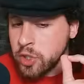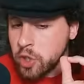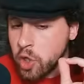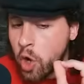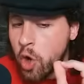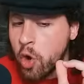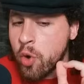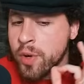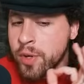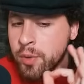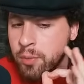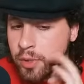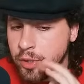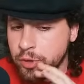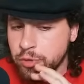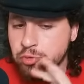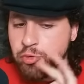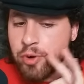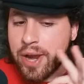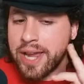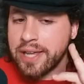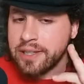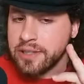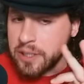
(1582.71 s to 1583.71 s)
going with
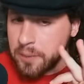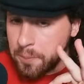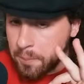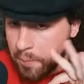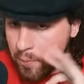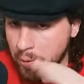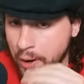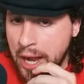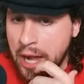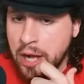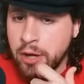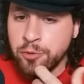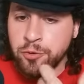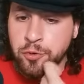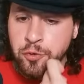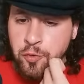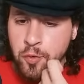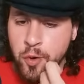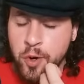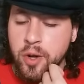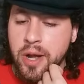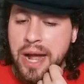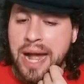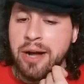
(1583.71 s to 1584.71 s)
Randy Brown
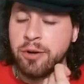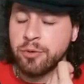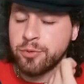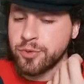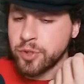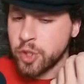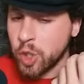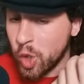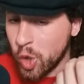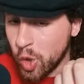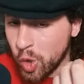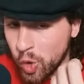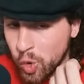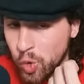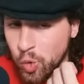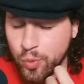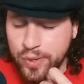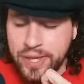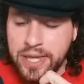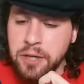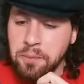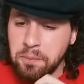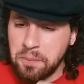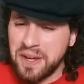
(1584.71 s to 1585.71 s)
throughout the whole
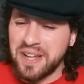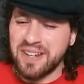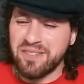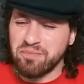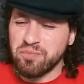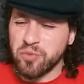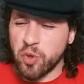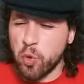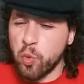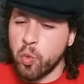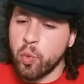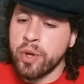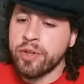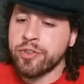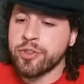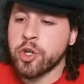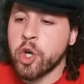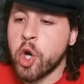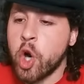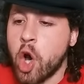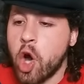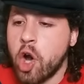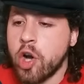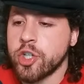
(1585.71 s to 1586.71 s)
week, but with
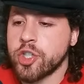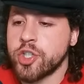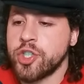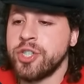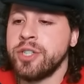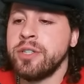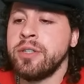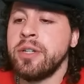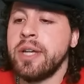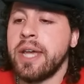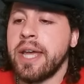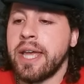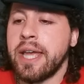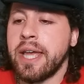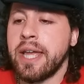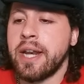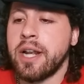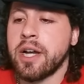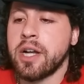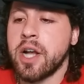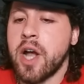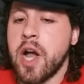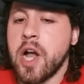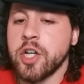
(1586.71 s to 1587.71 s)
caution, and
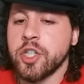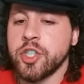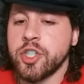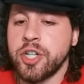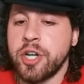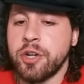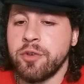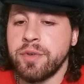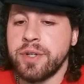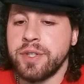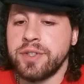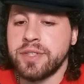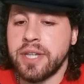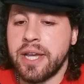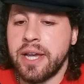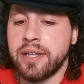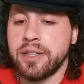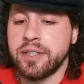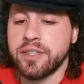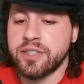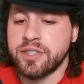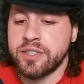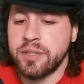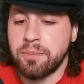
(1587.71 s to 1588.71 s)
a cautionary
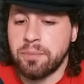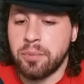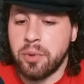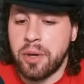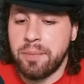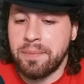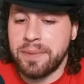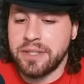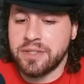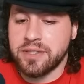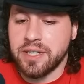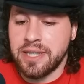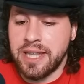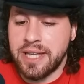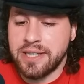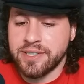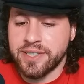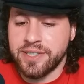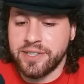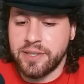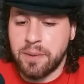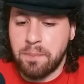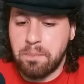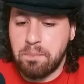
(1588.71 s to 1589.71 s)
tale is simple. I mean, Zaleski's a